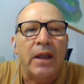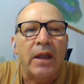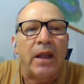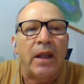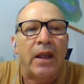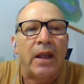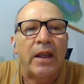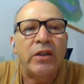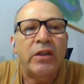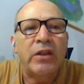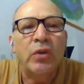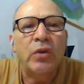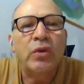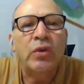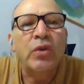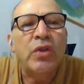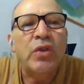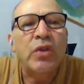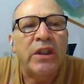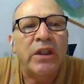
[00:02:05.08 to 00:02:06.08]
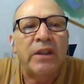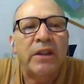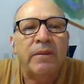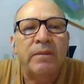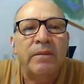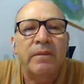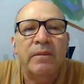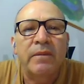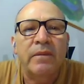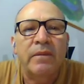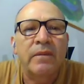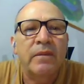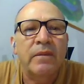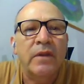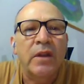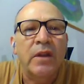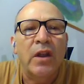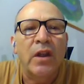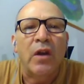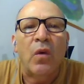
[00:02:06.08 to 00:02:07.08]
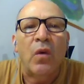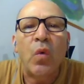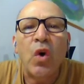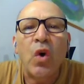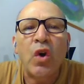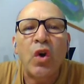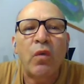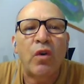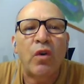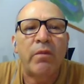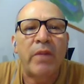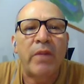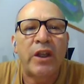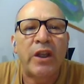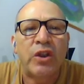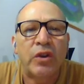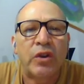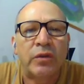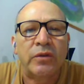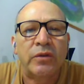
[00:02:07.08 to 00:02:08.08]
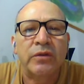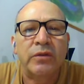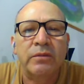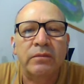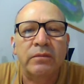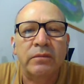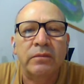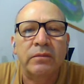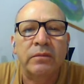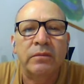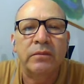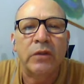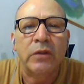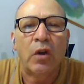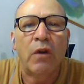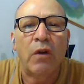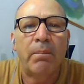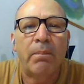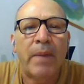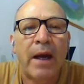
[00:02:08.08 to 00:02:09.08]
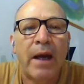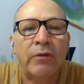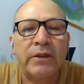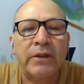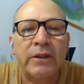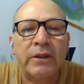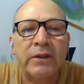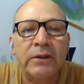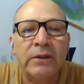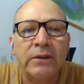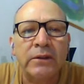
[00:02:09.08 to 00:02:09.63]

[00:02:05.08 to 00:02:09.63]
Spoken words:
Let's go to see word formations, compounding,